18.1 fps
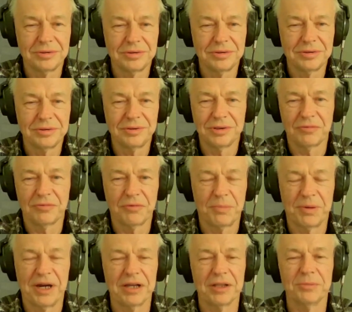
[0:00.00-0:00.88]
You have a
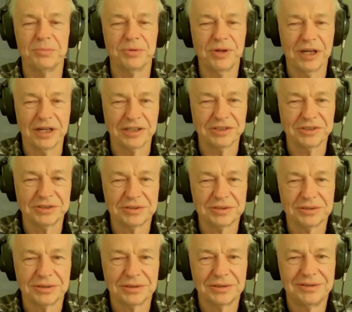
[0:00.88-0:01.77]
pile of bricks.
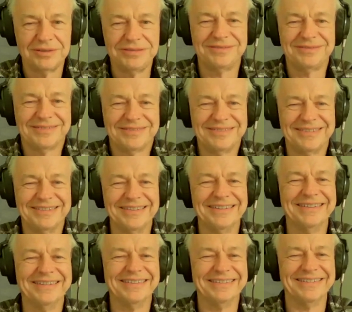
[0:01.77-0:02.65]

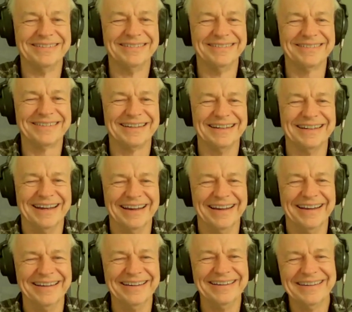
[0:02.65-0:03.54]

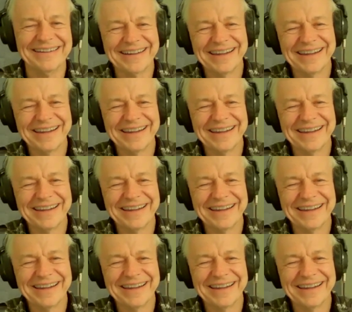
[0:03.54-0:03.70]
Okay.